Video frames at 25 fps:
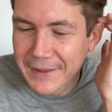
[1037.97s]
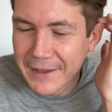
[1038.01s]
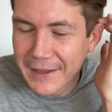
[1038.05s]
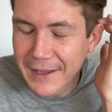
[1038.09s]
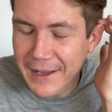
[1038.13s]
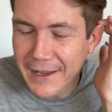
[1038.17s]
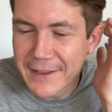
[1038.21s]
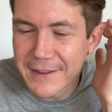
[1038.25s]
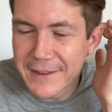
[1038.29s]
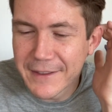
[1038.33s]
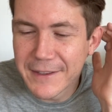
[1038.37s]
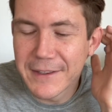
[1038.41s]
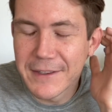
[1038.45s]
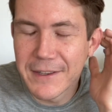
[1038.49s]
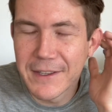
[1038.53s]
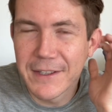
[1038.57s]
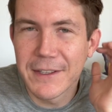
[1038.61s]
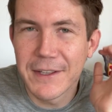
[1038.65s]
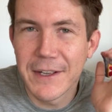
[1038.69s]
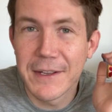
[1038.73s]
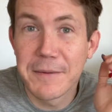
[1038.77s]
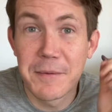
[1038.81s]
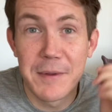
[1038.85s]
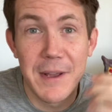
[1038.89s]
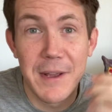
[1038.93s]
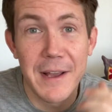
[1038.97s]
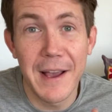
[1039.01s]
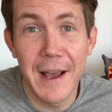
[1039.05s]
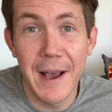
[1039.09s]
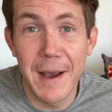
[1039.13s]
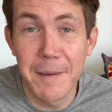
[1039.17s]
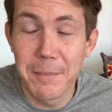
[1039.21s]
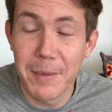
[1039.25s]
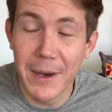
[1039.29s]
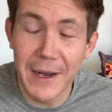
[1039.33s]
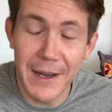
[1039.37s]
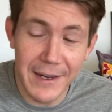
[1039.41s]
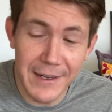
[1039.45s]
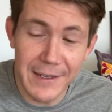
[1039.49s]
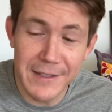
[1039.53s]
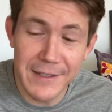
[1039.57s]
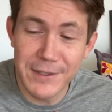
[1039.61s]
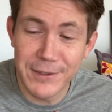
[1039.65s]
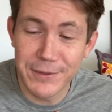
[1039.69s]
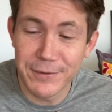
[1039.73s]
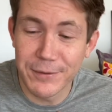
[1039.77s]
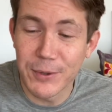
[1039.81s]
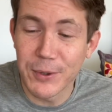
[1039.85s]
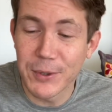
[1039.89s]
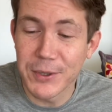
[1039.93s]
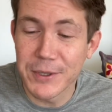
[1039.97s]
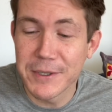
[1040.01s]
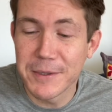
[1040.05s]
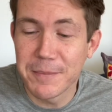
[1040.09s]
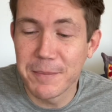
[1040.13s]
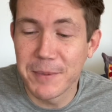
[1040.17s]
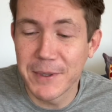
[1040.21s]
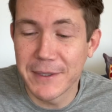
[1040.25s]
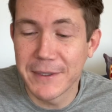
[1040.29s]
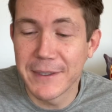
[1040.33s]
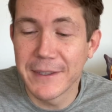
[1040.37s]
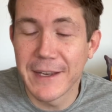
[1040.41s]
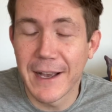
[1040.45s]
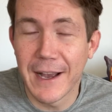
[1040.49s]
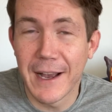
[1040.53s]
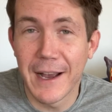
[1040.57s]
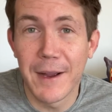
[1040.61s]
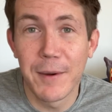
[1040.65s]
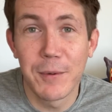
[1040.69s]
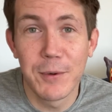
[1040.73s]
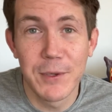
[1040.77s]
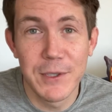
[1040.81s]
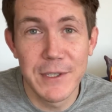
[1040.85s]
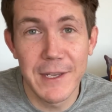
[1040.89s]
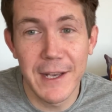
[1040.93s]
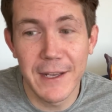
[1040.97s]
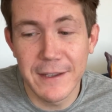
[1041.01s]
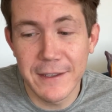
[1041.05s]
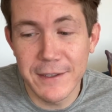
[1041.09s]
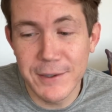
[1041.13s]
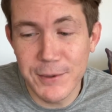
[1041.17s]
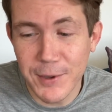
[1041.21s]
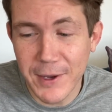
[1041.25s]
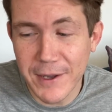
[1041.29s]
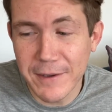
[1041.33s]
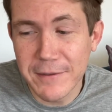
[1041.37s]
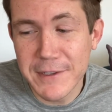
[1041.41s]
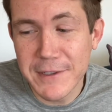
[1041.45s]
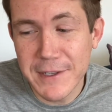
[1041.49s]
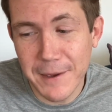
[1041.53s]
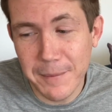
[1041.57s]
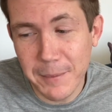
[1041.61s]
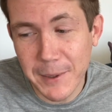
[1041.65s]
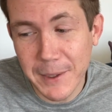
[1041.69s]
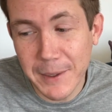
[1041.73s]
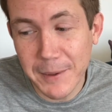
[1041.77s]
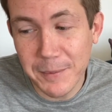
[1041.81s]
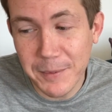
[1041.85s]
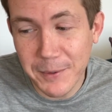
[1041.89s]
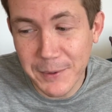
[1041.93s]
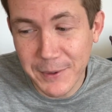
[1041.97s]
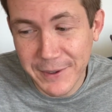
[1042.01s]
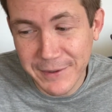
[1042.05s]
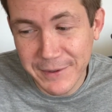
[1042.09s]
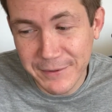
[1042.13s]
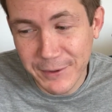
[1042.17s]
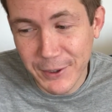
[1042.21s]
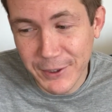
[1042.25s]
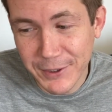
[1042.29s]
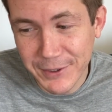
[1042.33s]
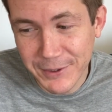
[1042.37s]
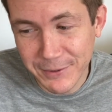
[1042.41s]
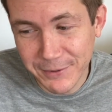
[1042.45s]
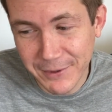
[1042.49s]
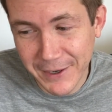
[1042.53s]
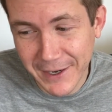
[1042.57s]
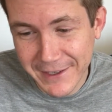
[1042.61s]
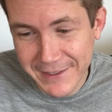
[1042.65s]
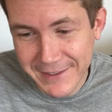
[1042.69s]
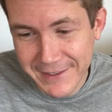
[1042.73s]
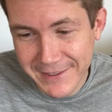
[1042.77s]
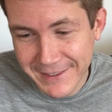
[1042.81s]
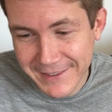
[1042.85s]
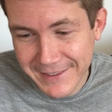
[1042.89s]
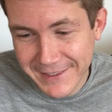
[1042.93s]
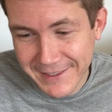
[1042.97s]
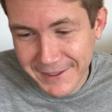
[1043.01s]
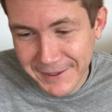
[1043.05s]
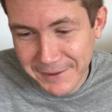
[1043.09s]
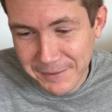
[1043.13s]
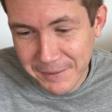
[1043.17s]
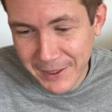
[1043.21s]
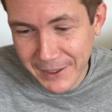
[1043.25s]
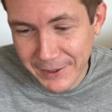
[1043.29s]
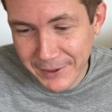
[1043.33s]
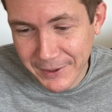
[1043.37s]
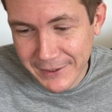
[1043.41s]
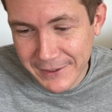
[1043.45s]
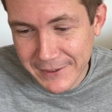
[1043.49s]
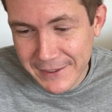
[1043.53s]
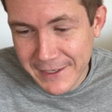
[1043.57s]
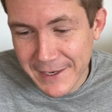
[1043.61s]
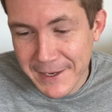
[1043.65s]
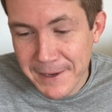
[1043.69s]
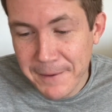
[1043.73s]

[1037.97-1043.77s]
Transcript: and the, I'm biased, of course, but I would say the twelve-step people have got the right idea about it.